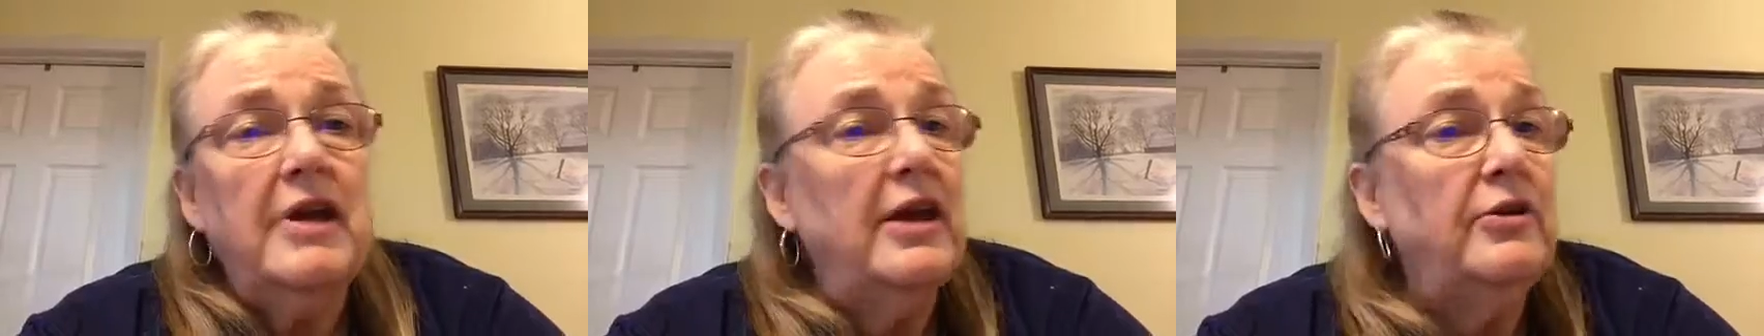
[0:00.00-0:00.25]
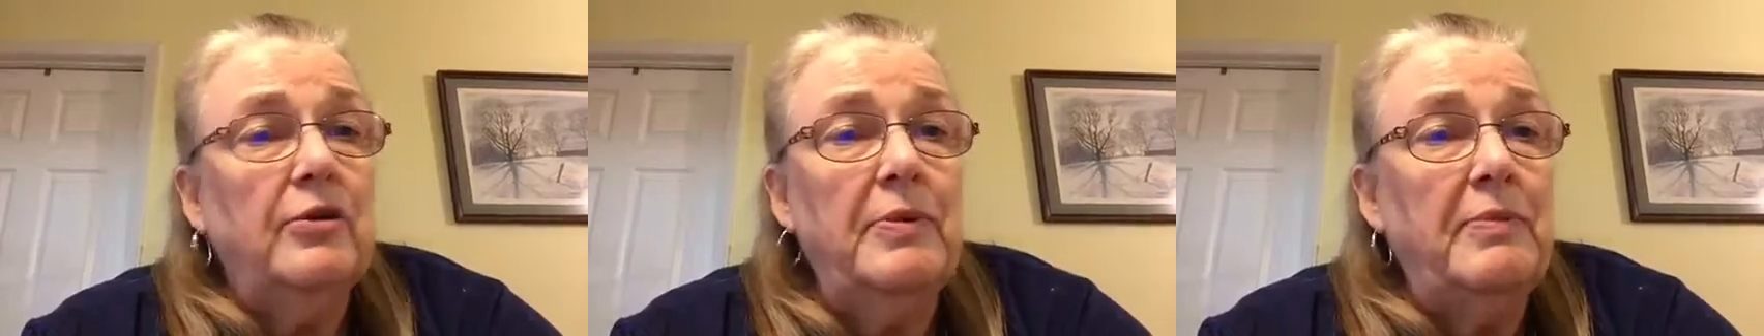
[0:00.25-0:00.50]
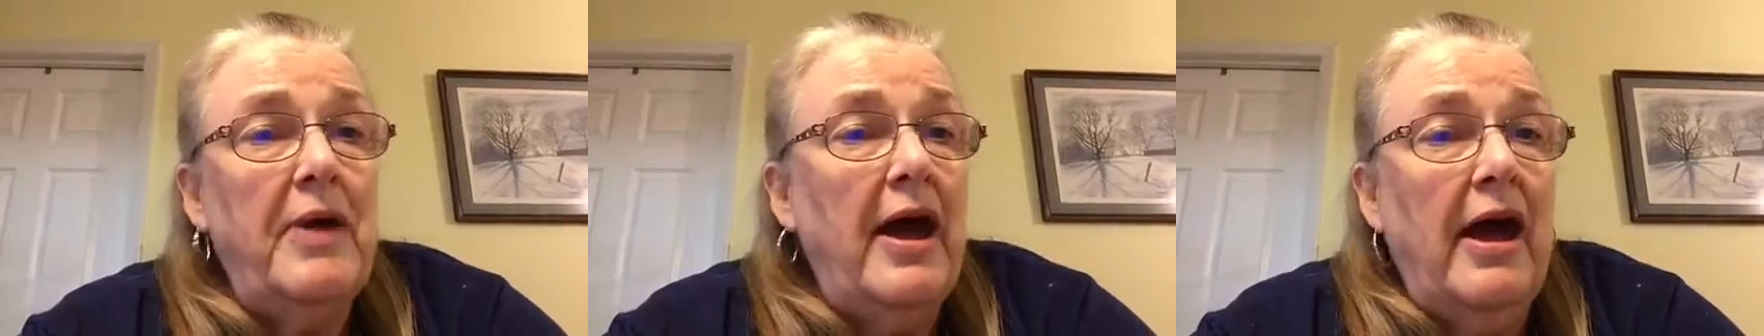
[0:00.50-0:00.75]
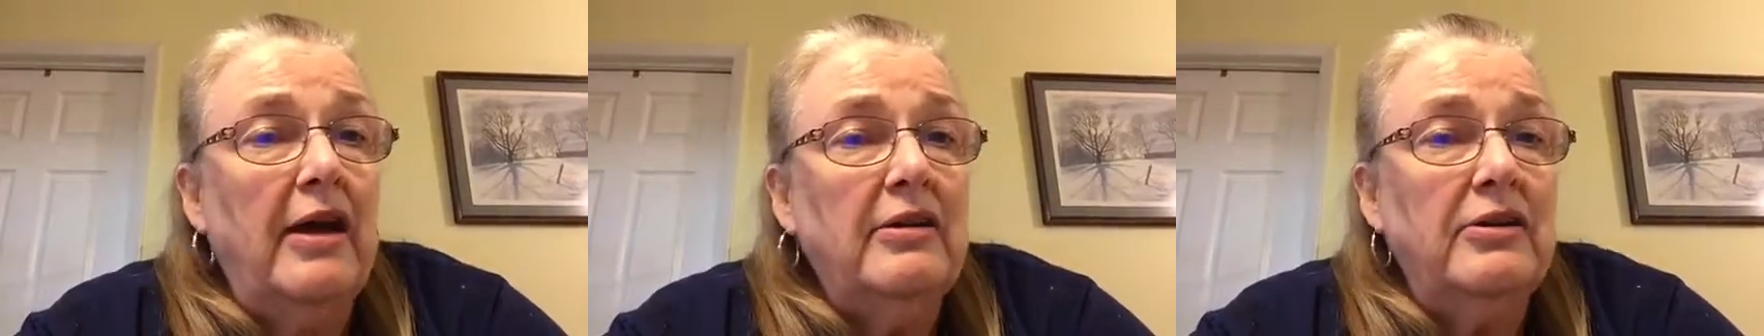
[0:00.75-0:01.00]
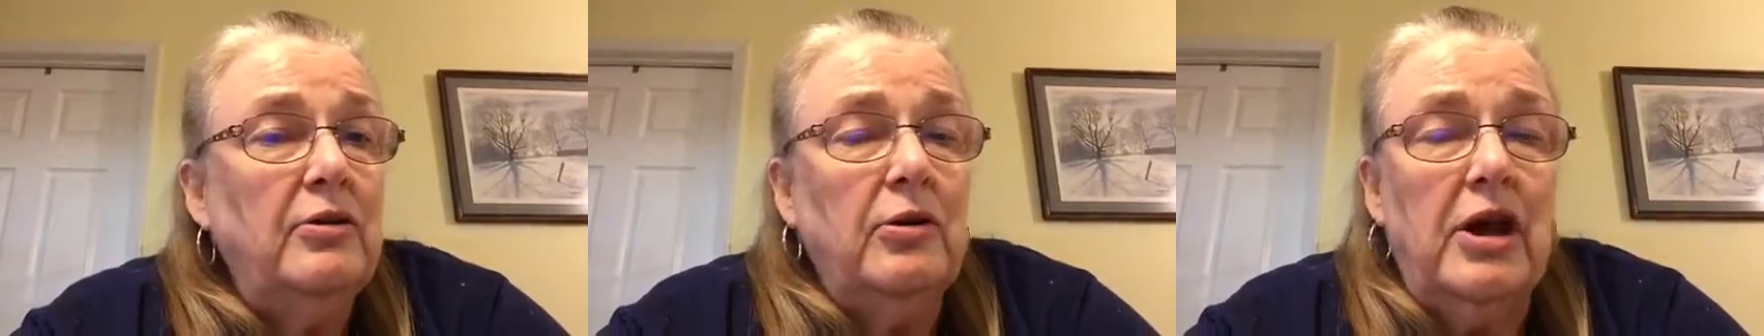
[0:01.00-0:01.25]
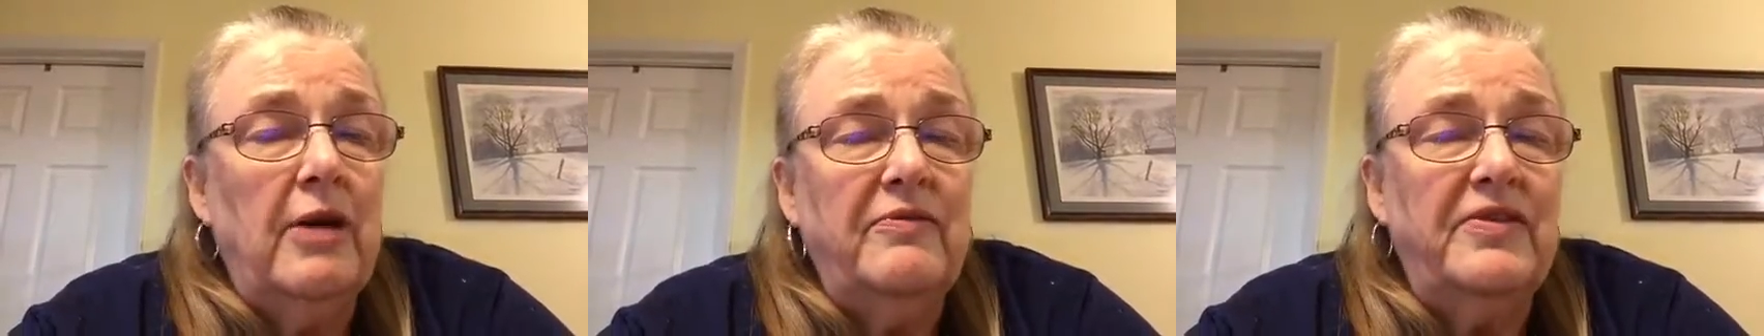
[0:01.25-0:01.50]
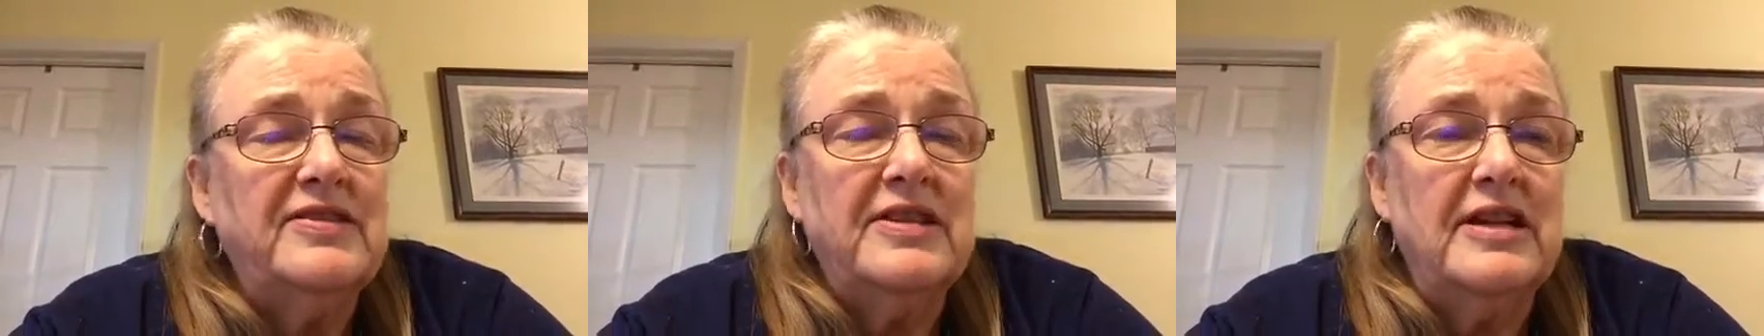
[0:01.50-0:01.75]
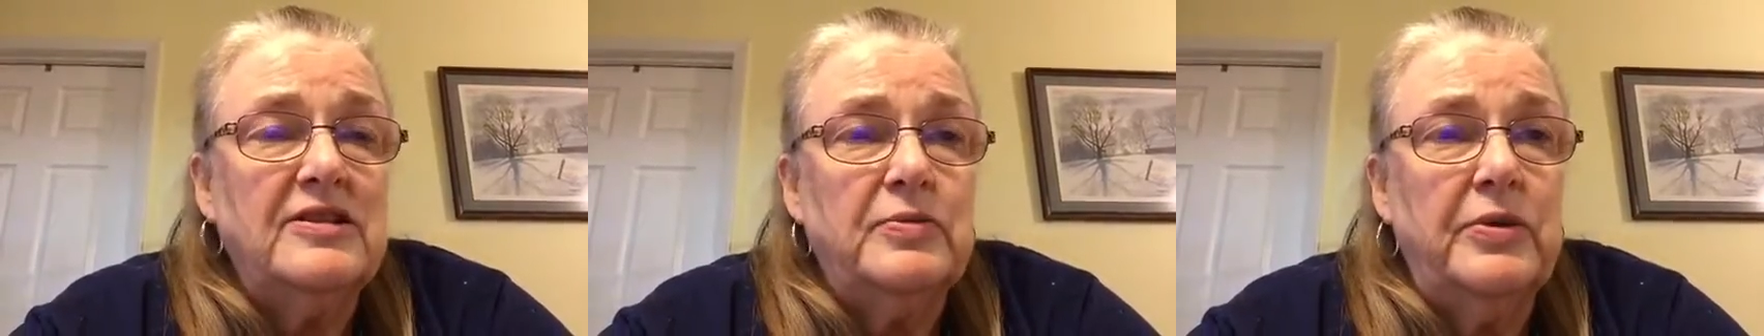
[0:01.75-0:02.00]
and you'll be back. You'll come
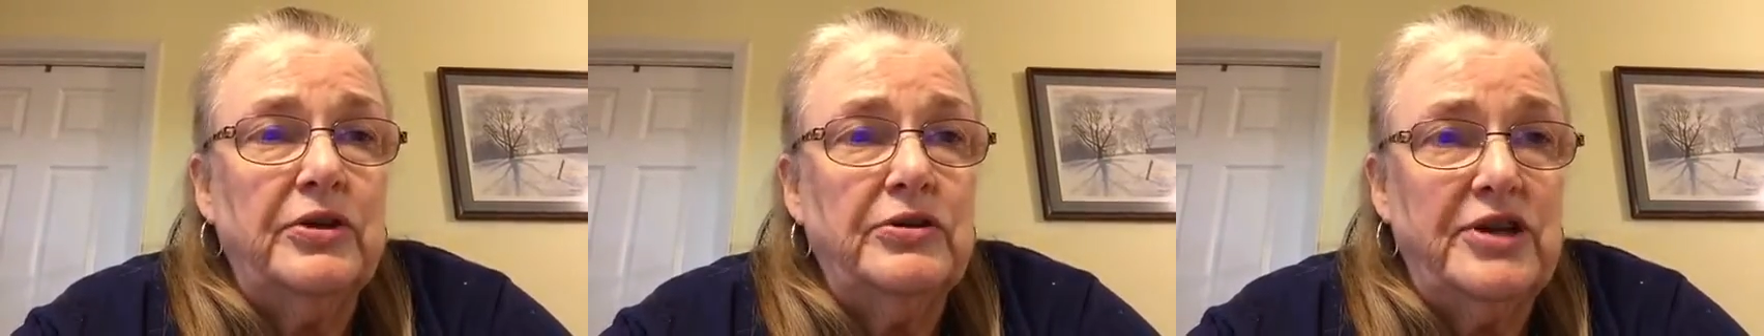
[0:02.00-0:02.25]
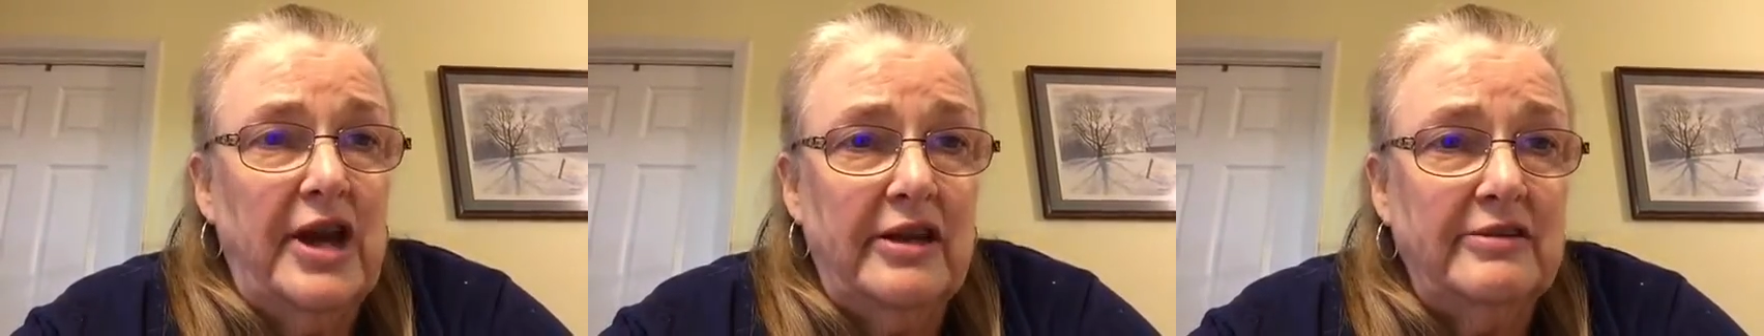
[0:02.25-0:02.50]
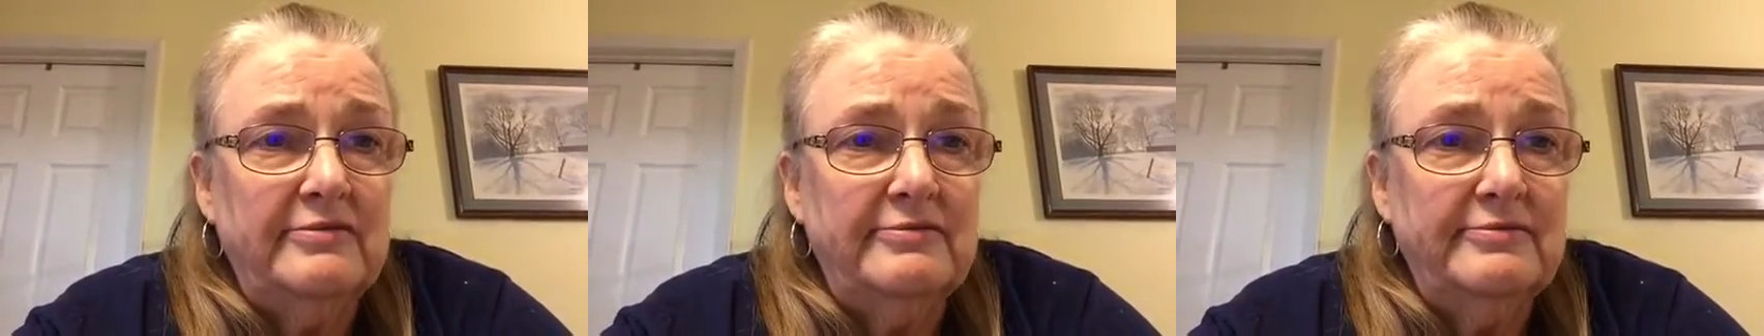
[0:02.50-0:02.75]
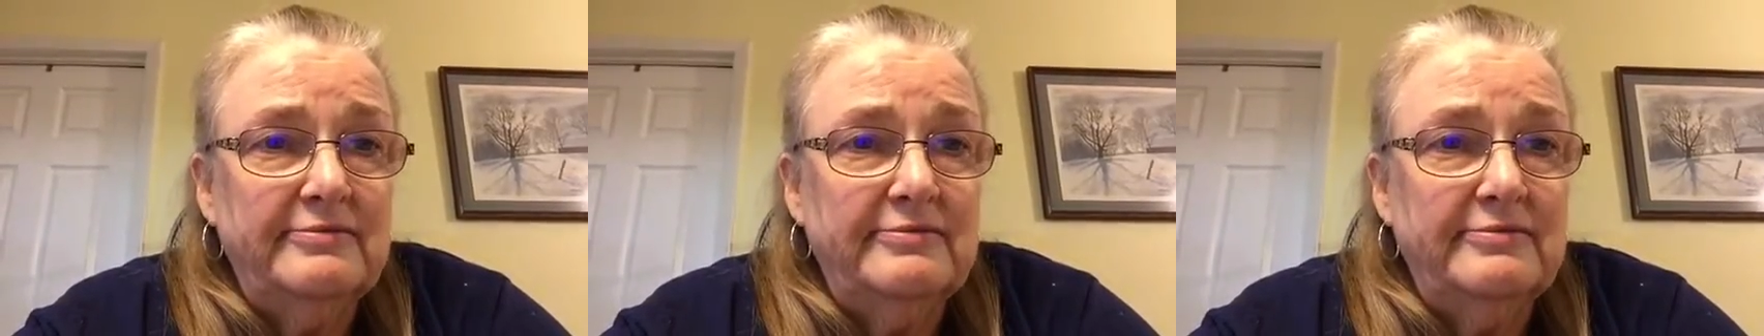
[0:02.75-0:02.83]
visit us when you're done.